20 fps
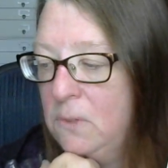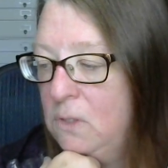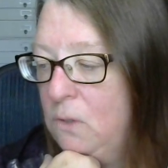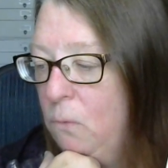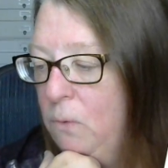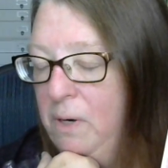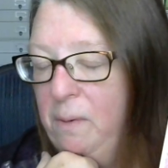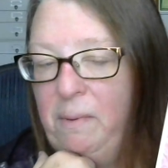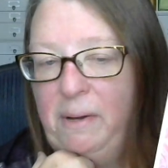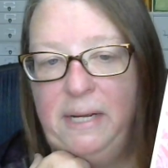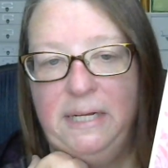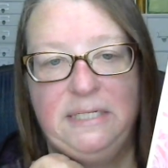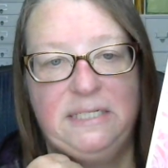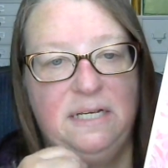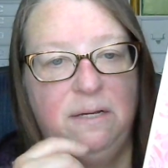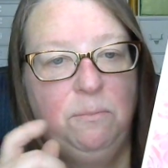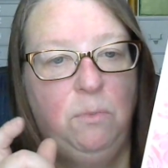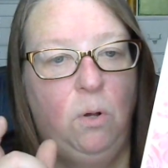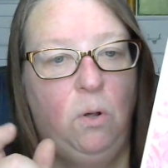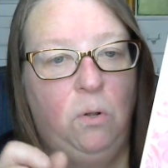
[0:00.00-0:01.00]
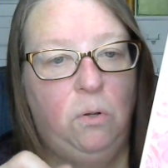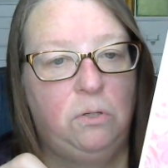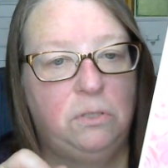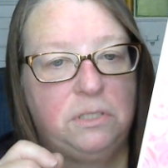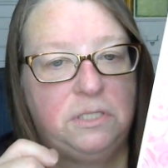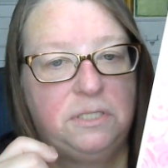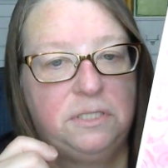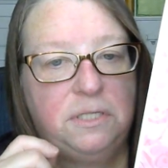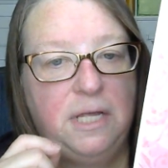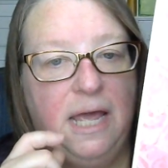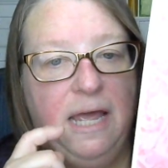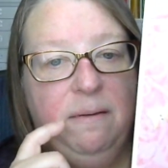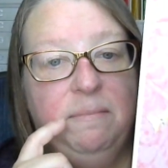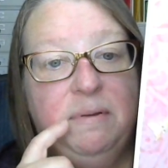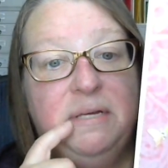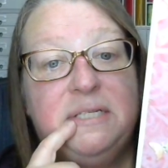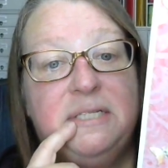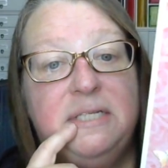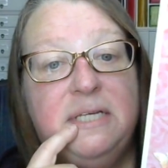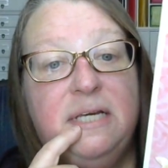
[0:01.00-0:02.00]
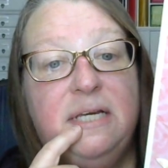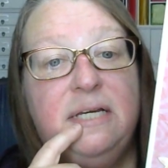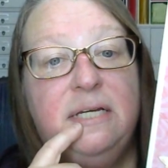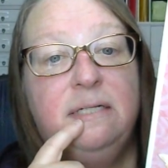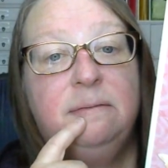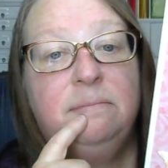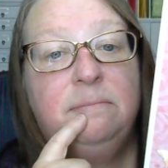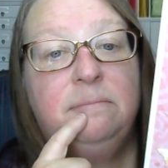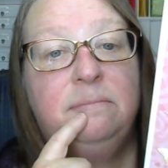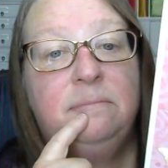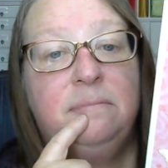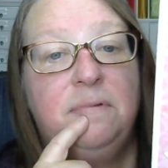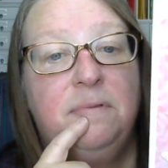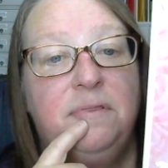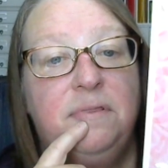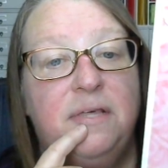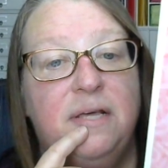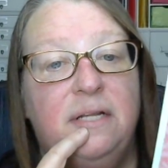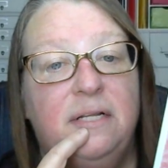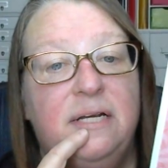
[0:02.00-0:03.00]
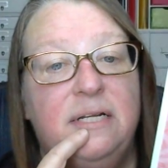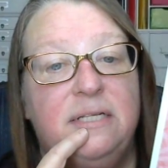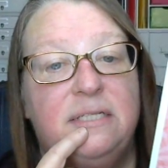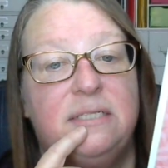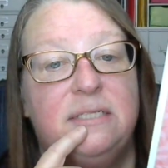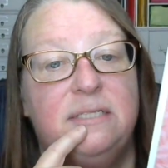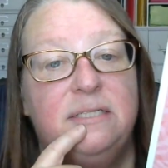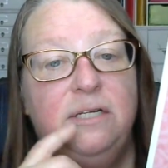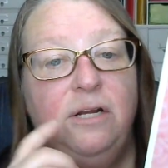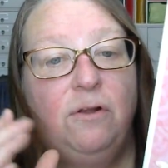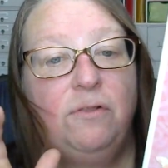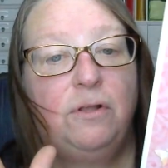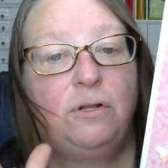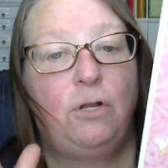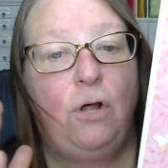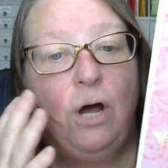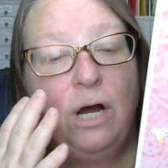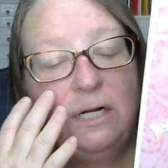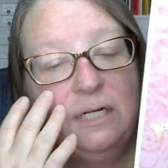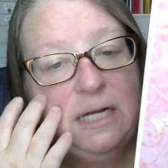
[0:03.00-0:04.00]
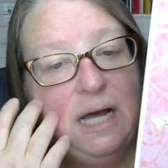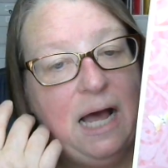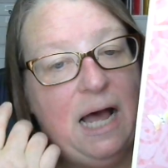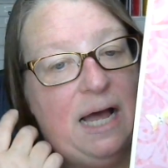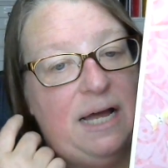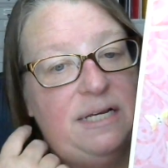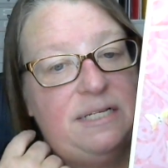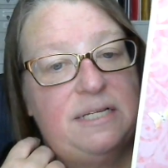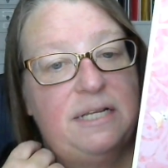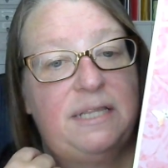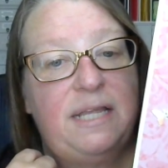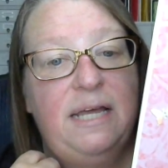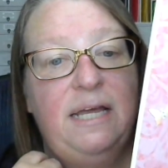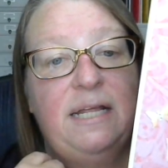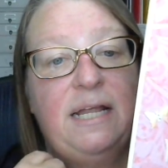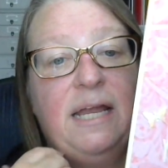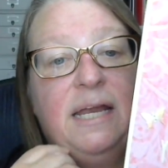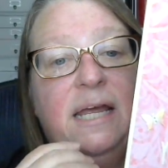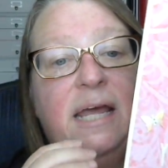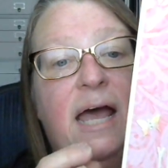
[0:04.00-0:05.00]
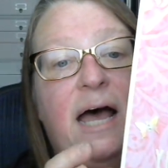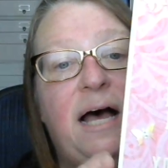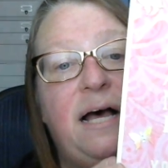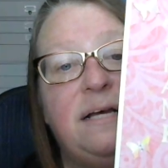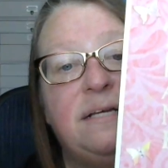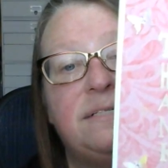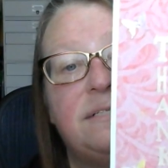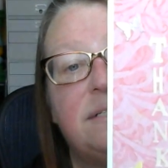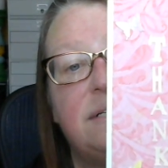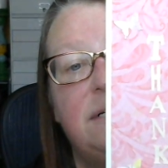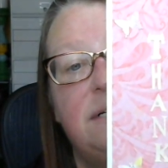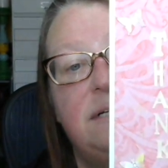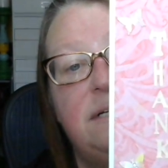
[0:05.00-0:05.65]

one of my Tim Holtz ABC thinlits, the long dies that he has.